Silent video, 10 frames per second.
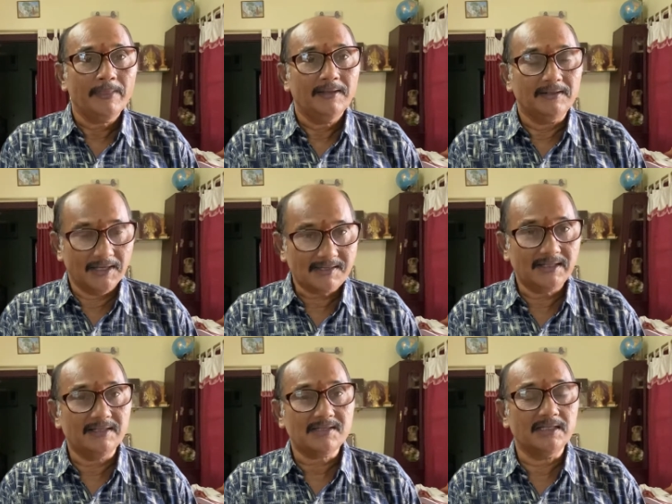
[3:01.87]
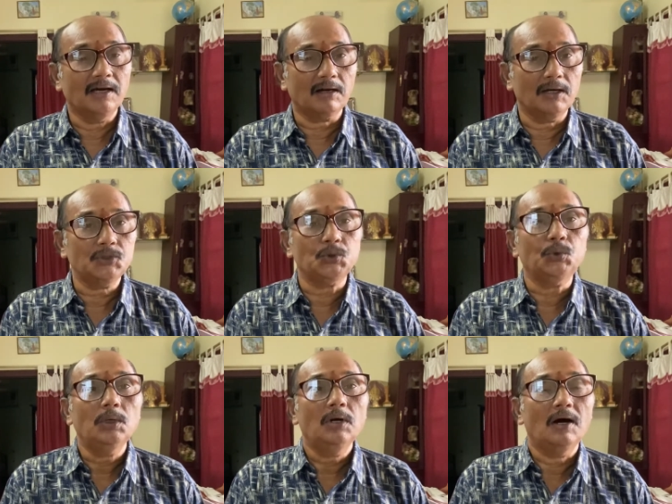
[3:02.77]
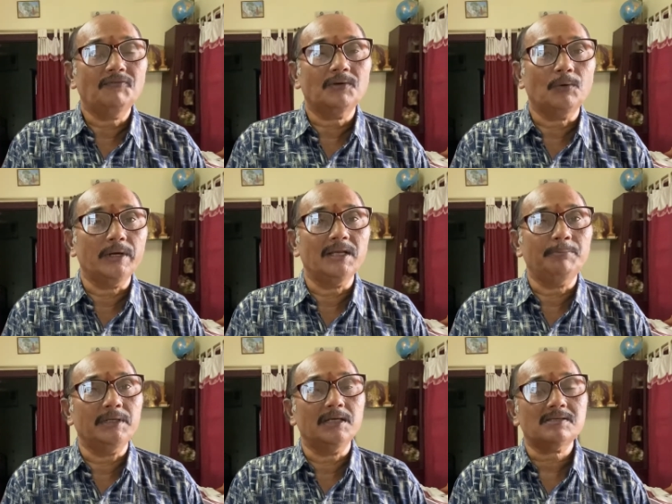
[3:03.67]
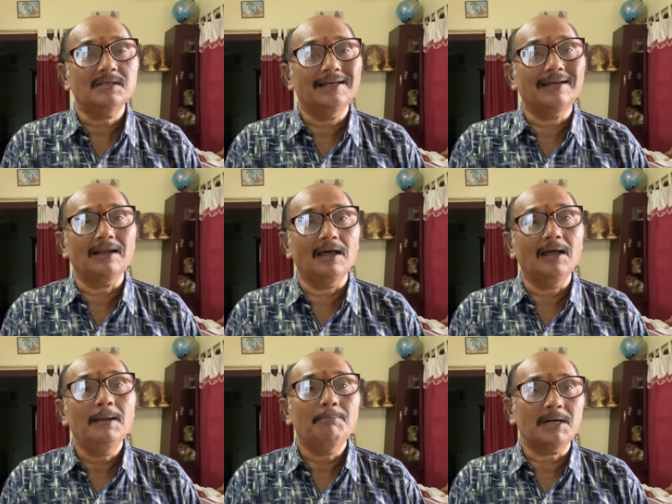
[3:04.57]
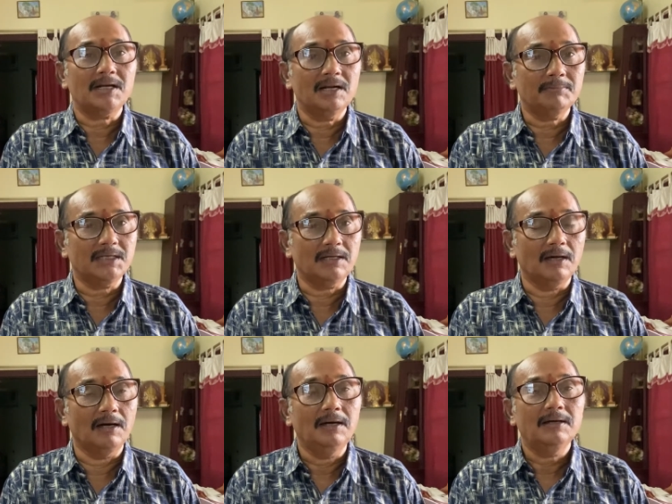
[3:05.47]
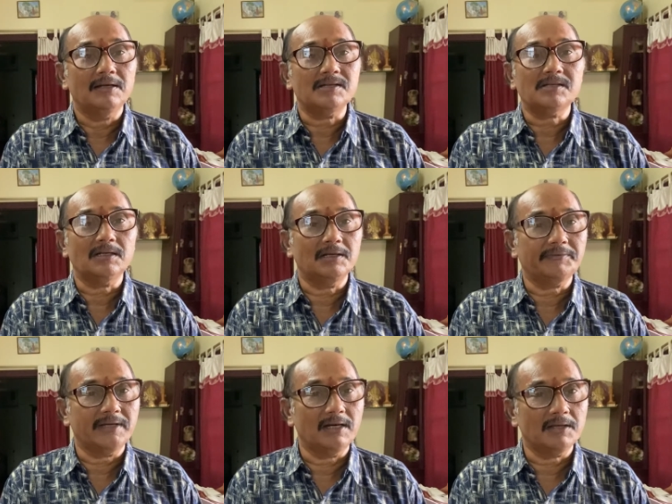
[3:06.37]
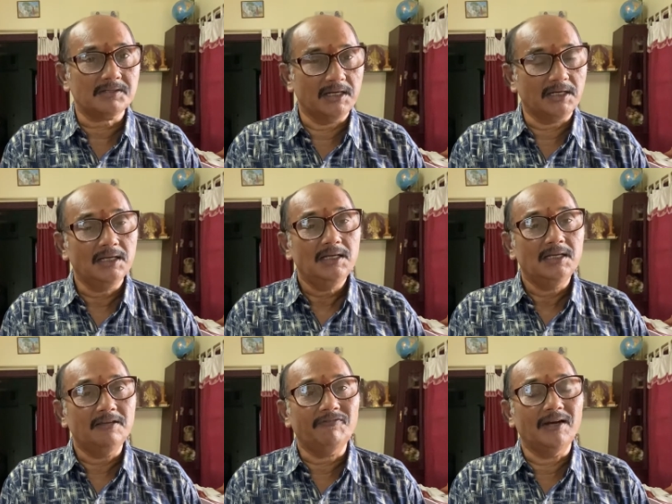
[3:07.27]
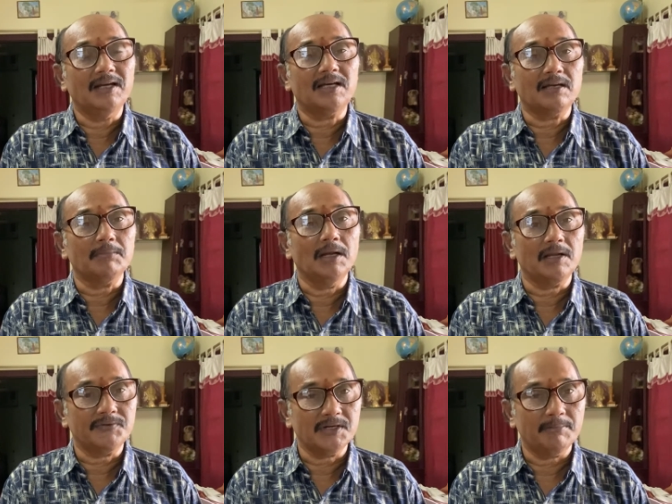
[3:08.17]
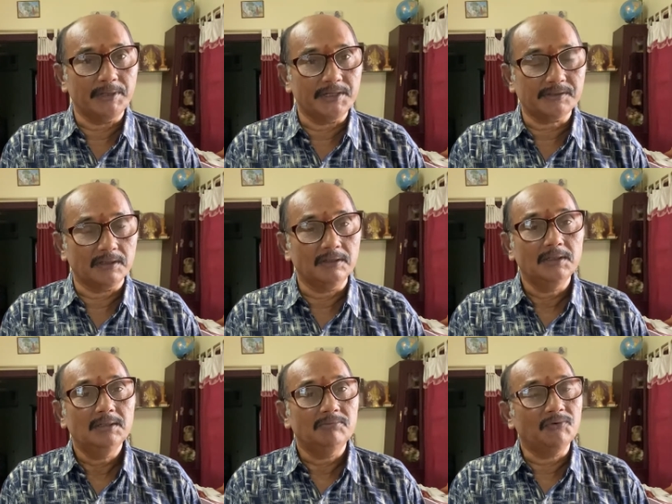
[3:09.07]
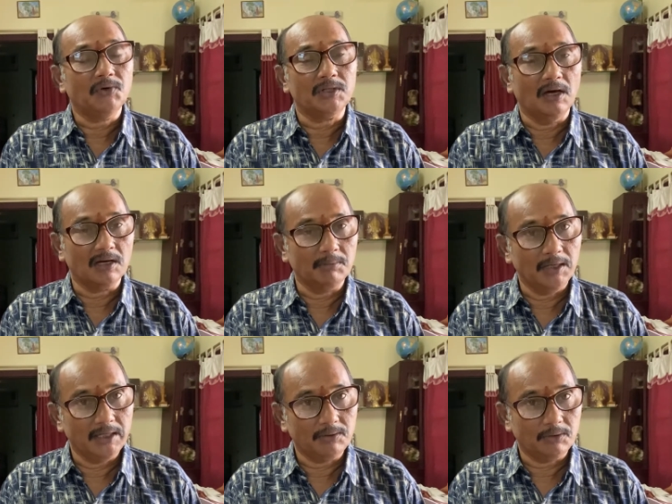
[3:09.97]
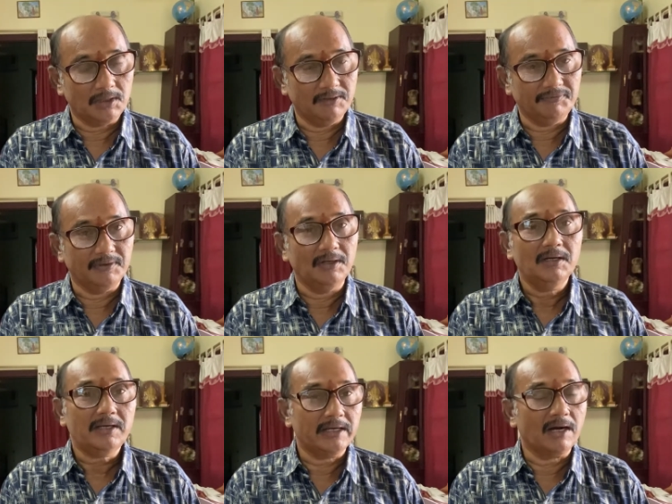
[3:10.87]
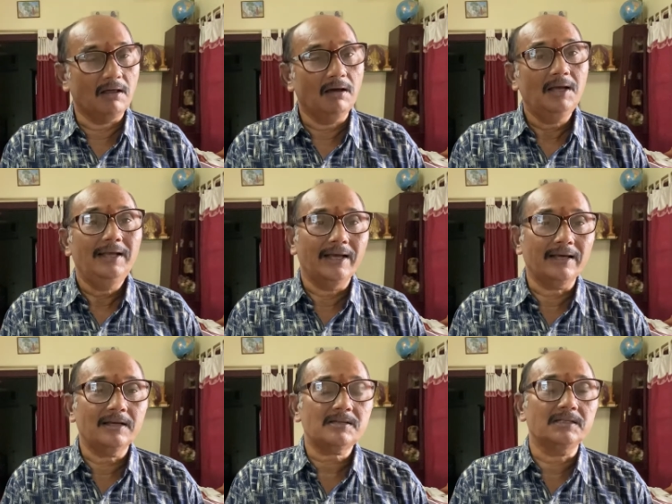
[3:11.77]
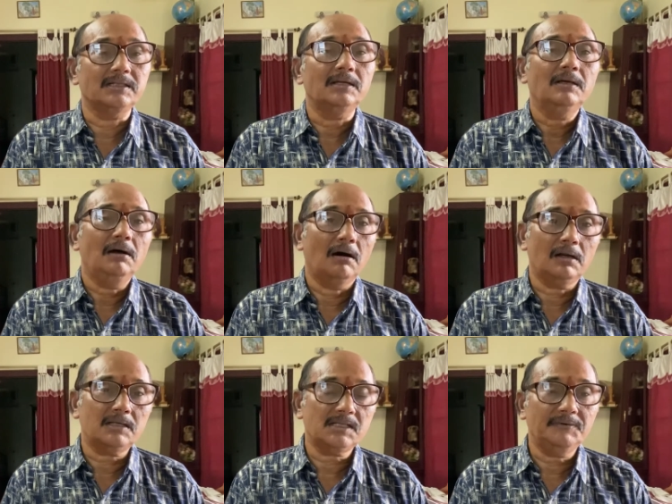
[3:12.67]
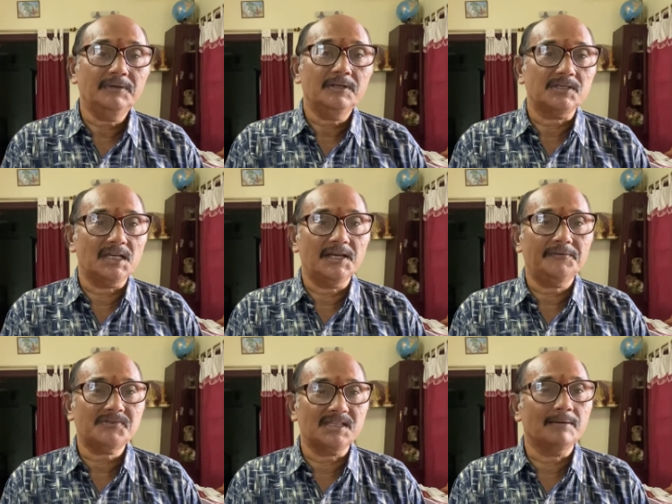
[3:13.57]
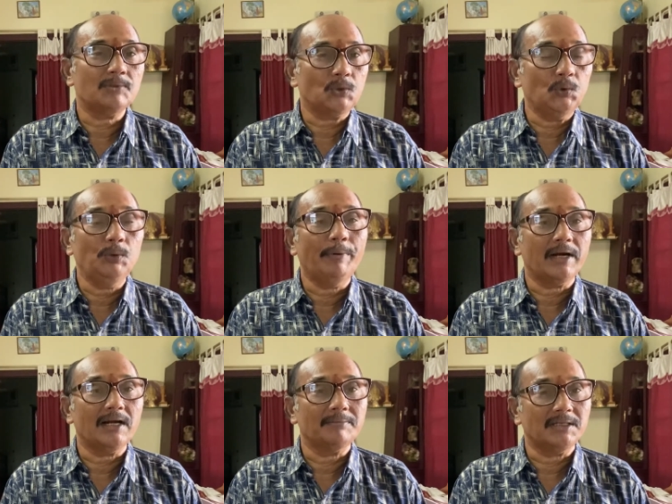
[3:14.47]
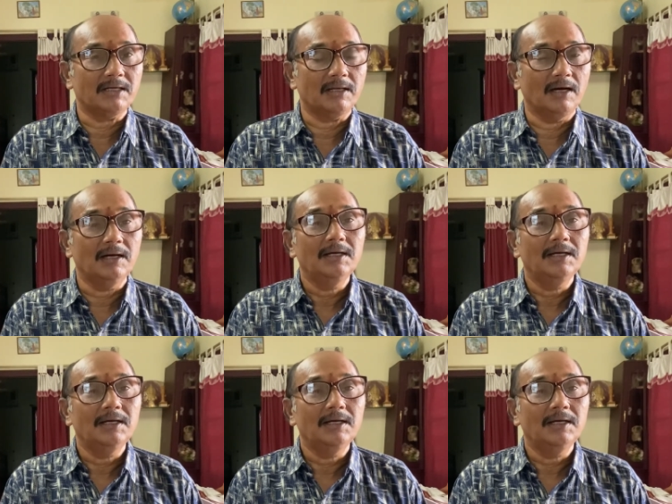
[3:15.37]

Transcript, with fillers: the SI CR Raju of Konni PS in uh, Pathanamthitta, District of Kerala State, he filed a criminal revision petition before the Honorable High Court of uh, Kerala against the orders of JFCM 2 Pathanamthitta